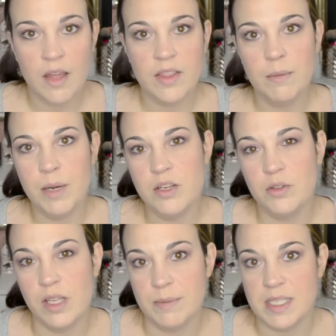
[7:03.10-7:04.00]
think I'm going to do
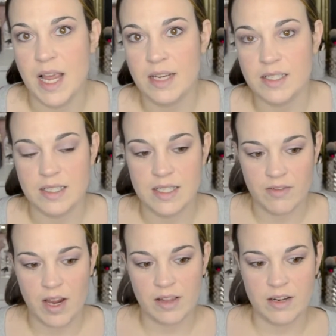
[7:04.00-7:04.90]
lips next and save
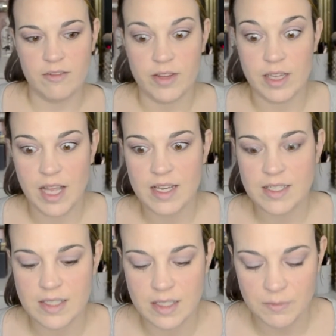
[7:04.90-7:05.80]
highlighter for the
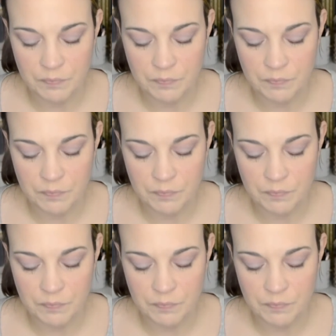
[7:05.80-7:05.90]
last.